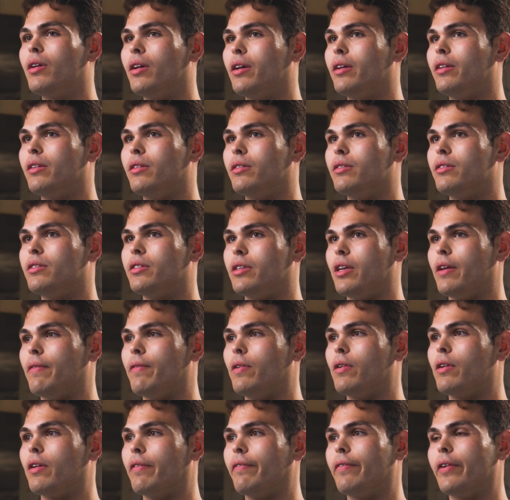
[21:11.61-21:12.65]
and see if
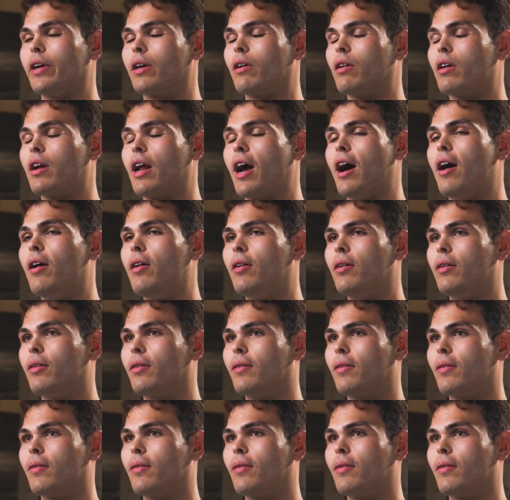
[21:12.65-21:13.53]
you can figure it out.